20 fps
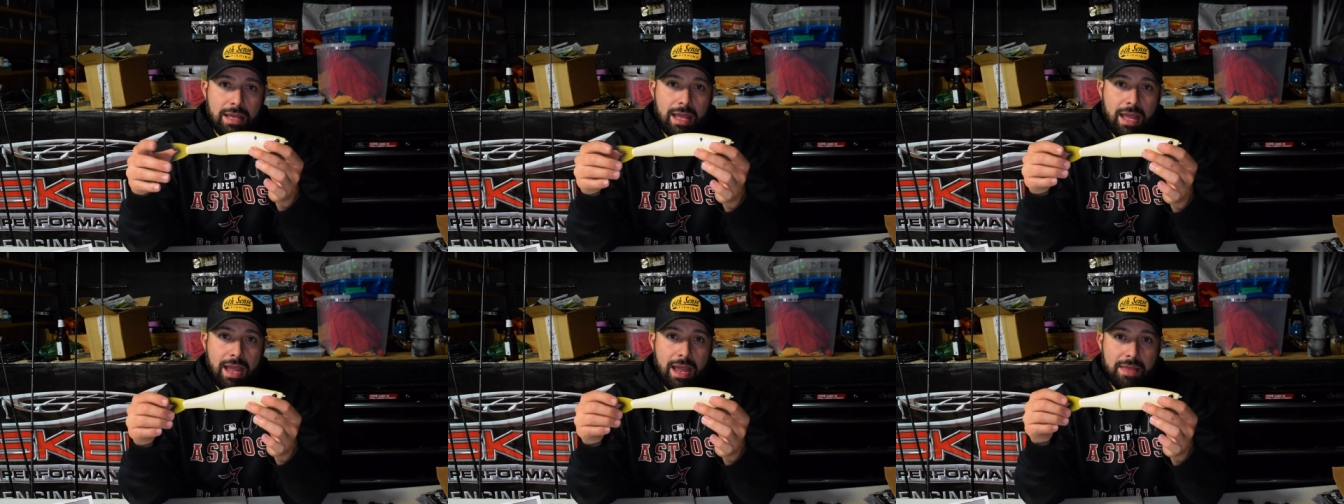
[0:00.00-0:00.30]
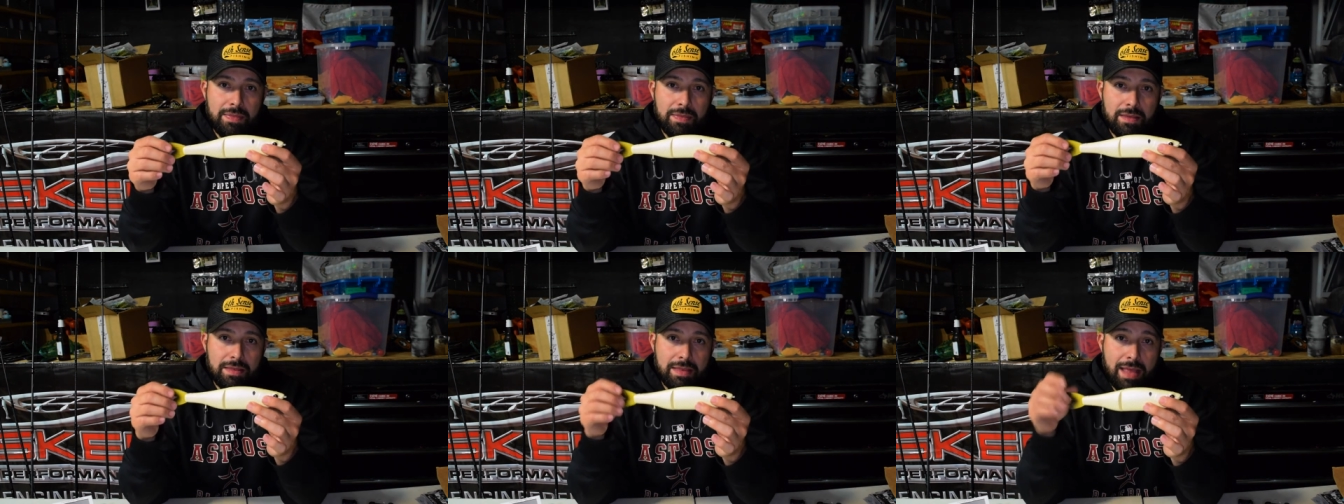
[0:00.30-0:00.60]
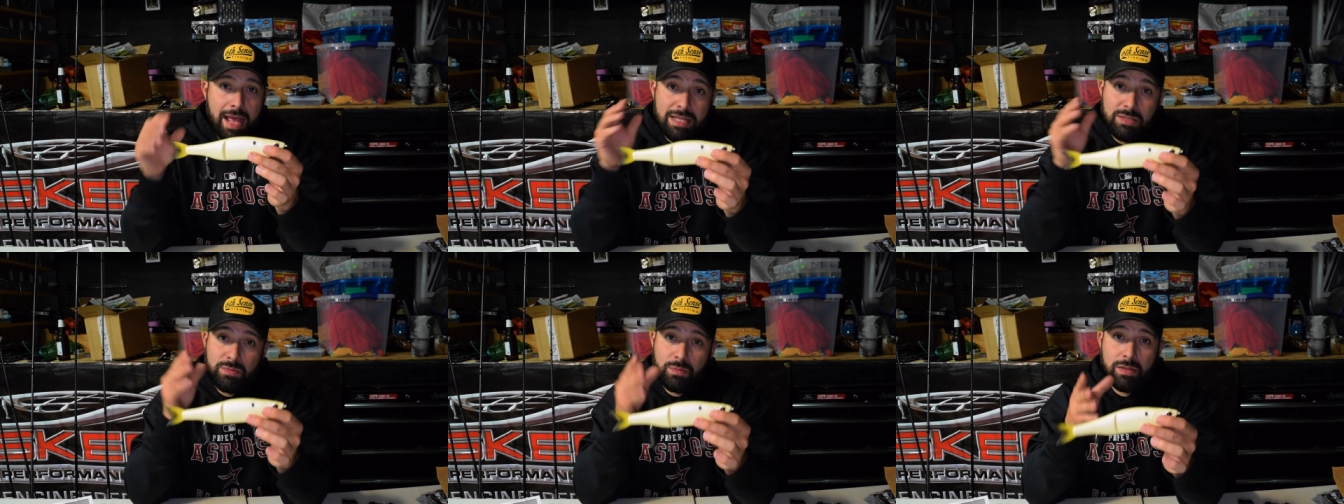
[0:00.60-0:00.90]
and then
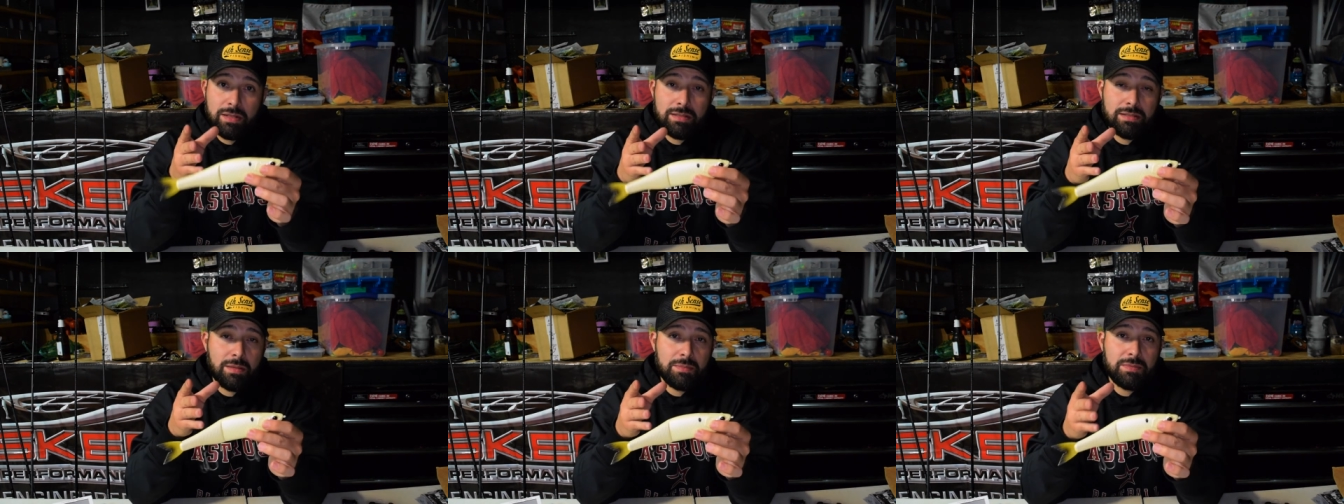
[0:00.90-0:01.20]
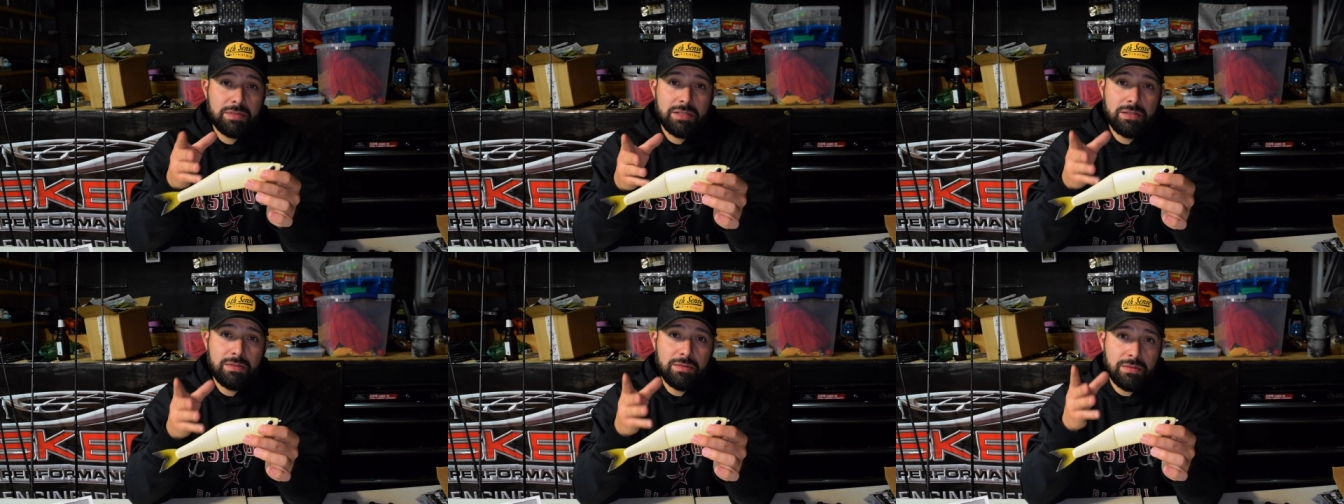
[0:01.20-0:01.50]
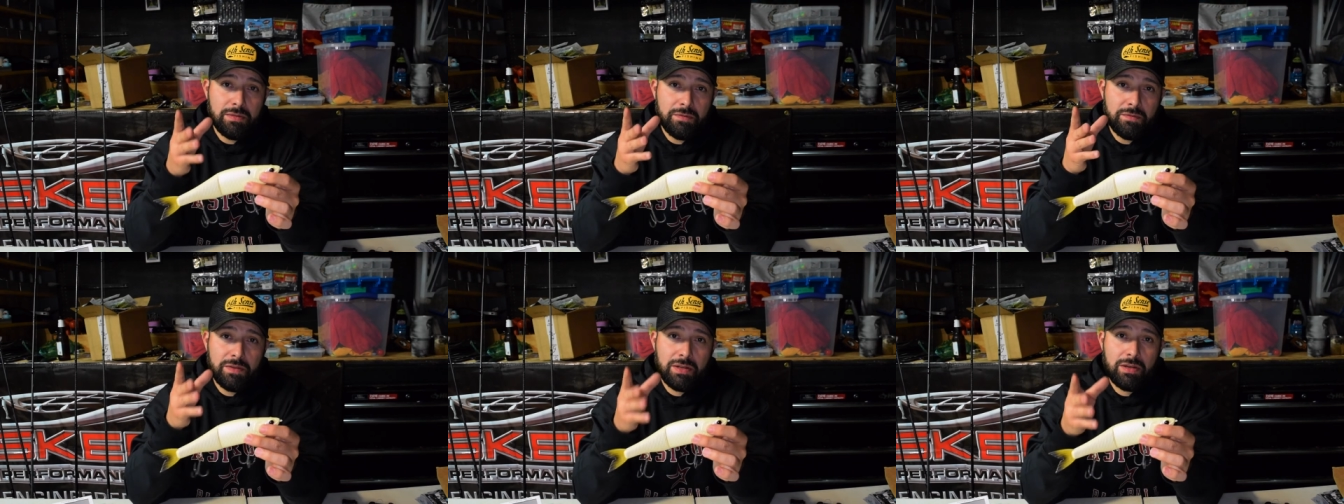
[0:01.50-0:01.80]
that's when it's up to you
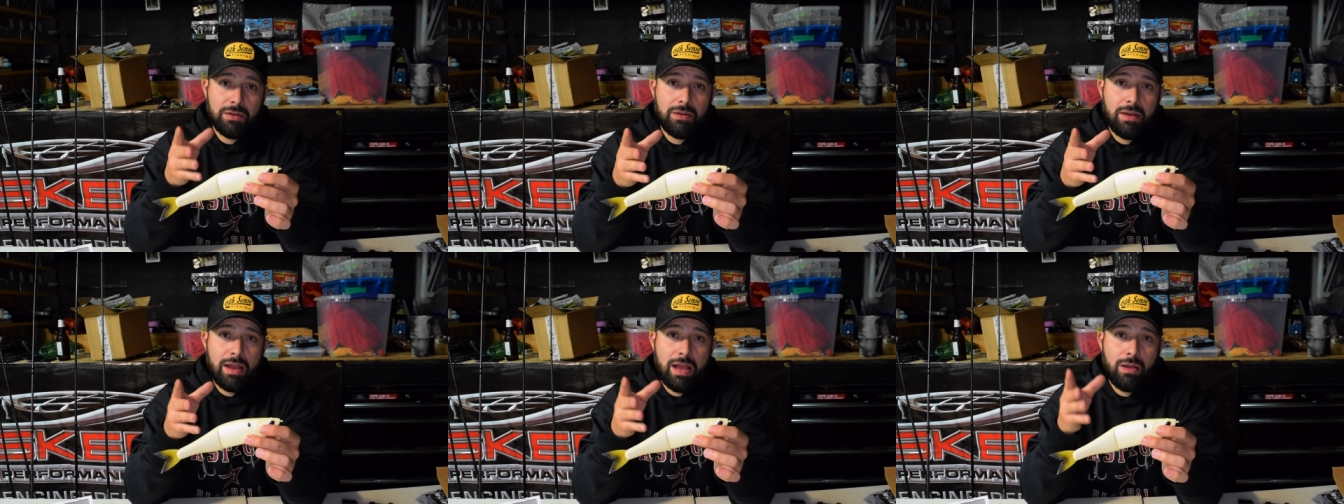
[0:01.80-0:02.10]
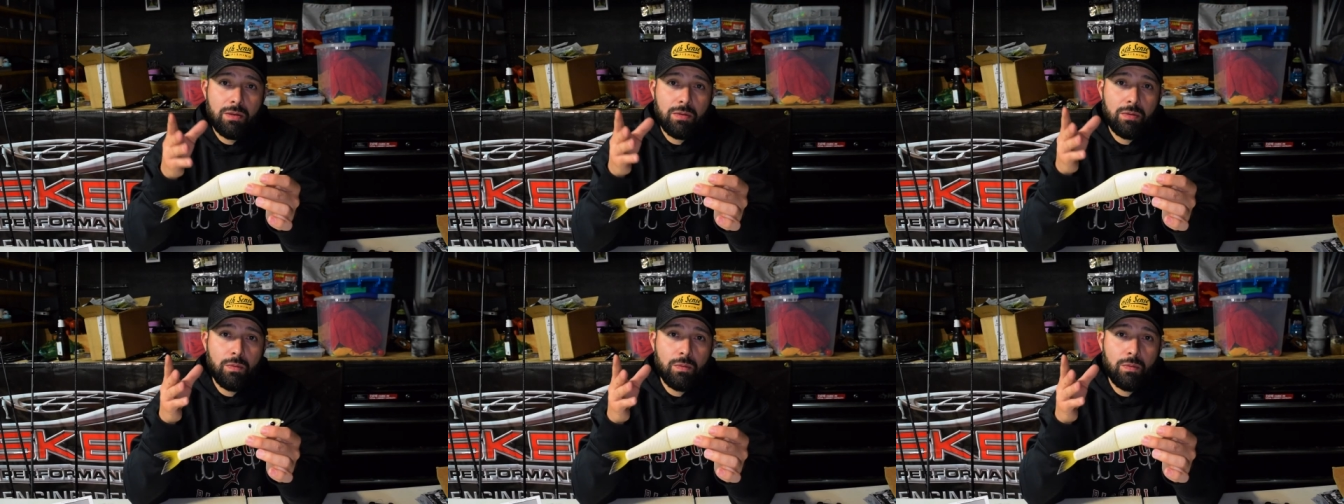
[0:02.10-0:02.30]
to figure out